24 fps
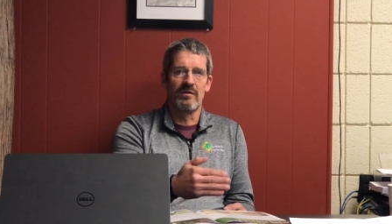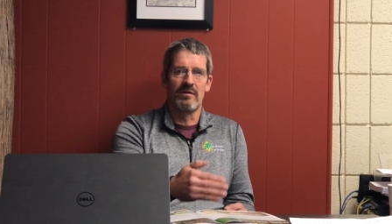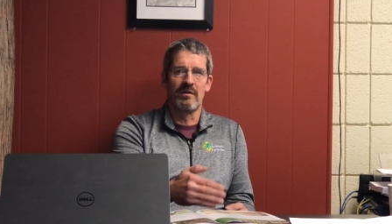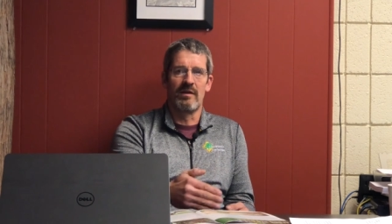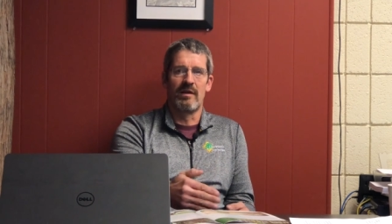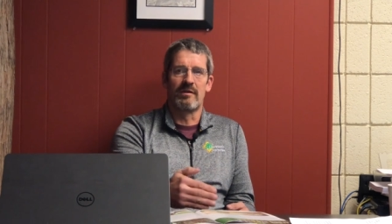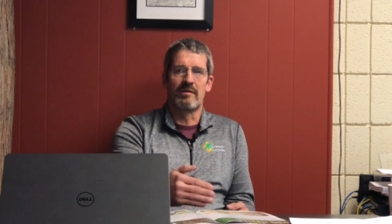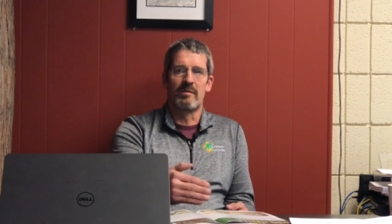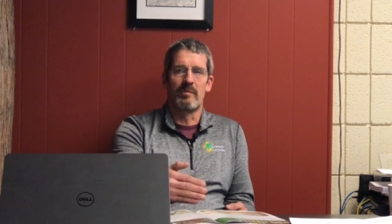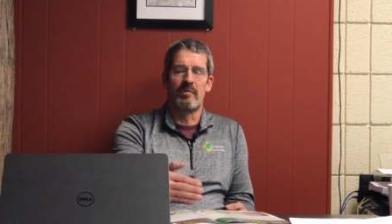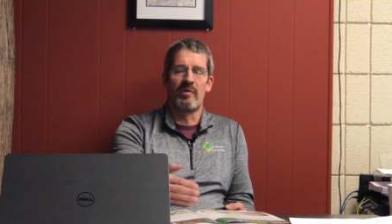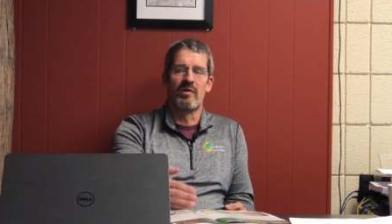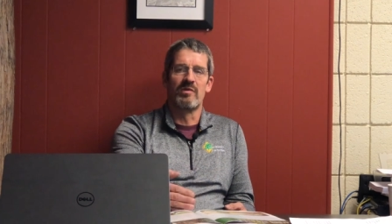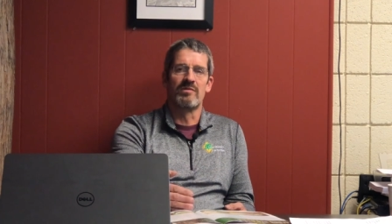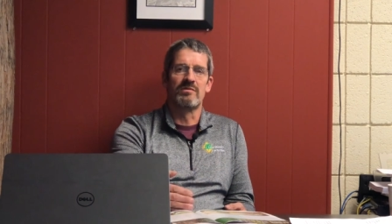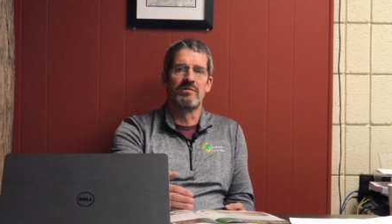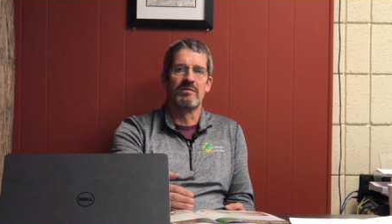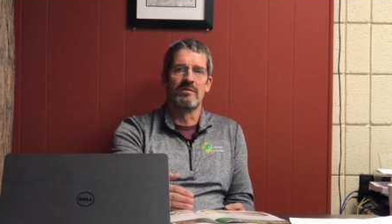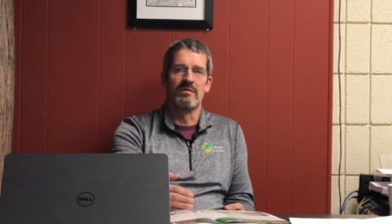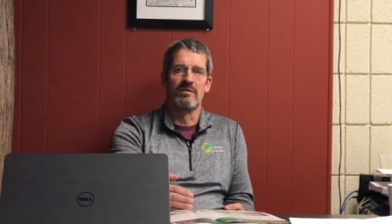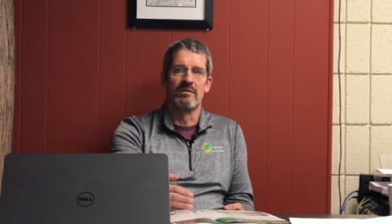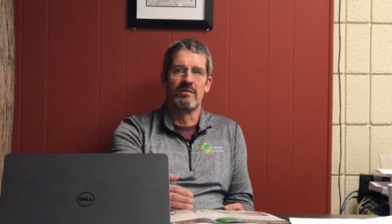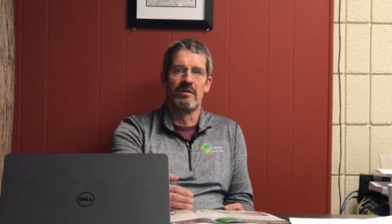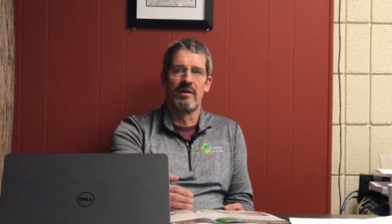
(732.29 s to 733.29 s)

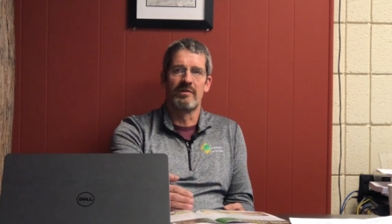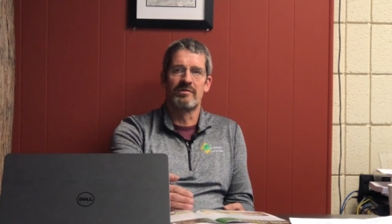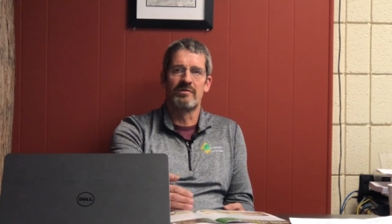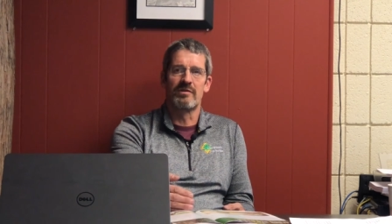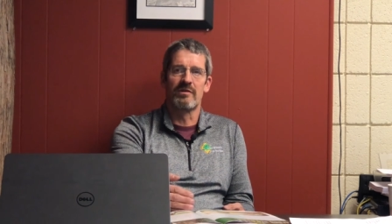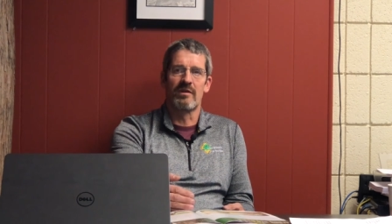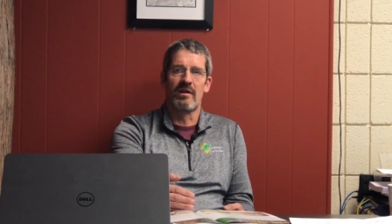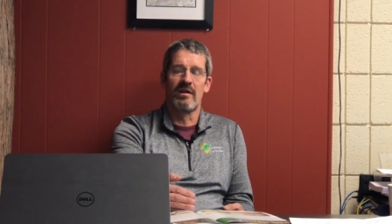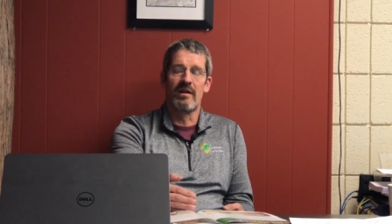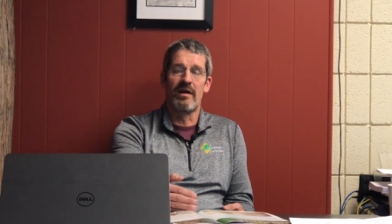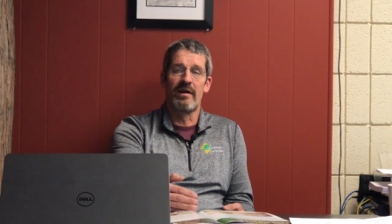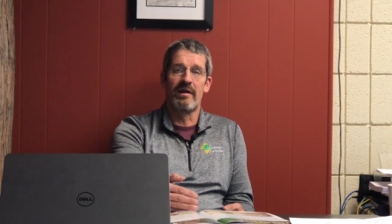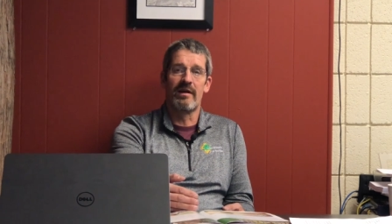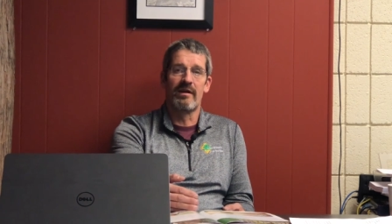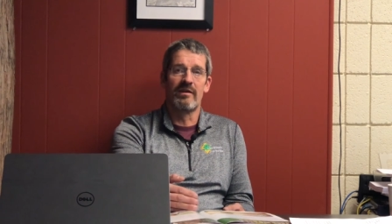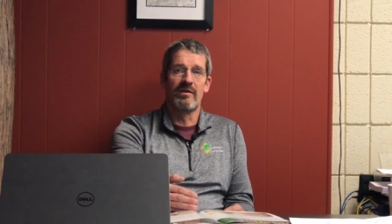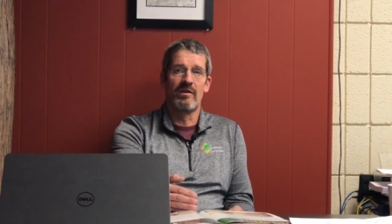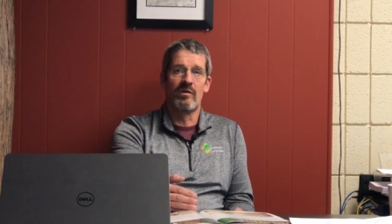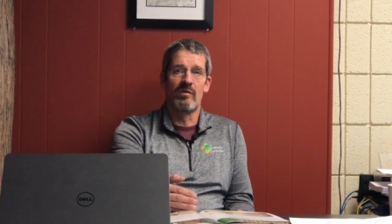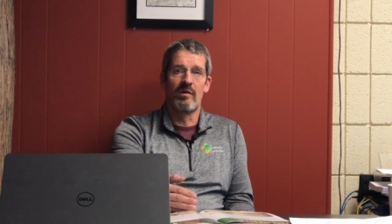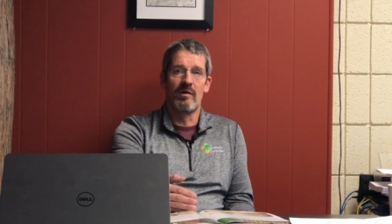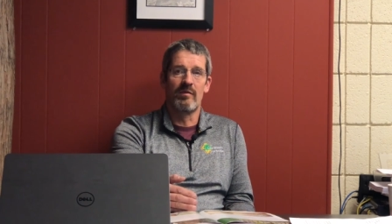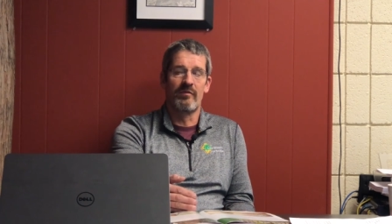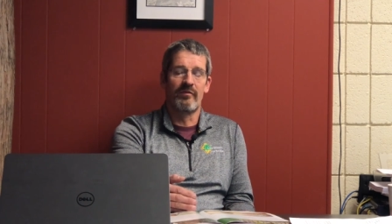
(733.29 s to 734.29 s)
let your client
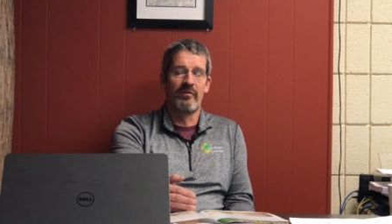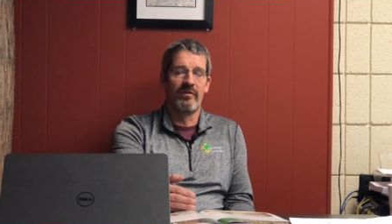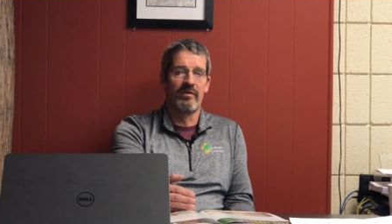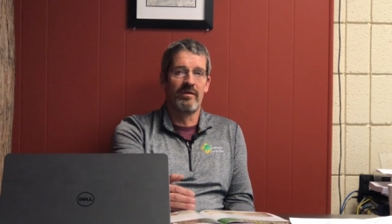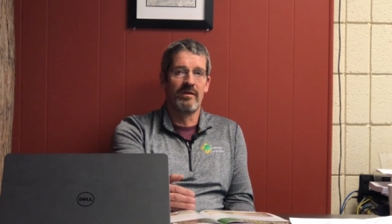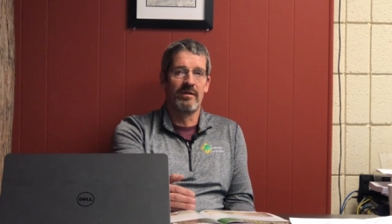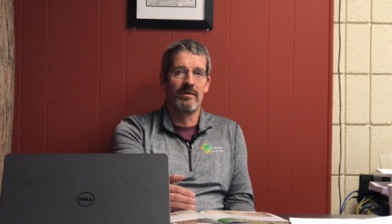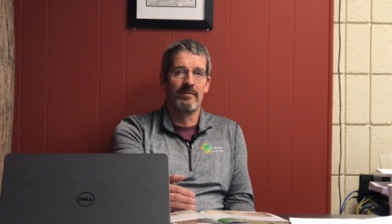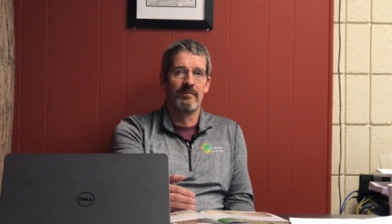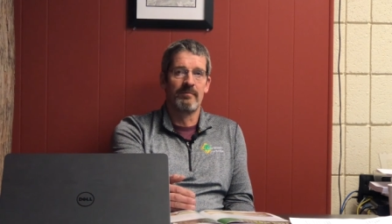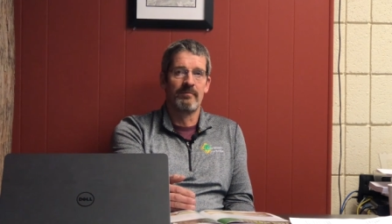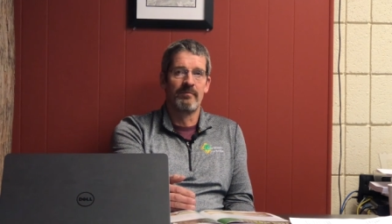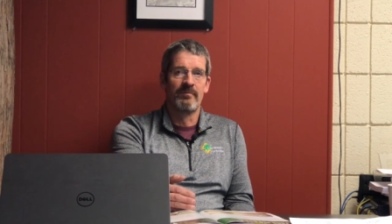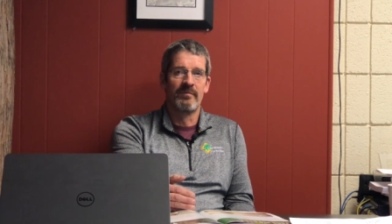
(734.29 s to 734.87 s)
know up front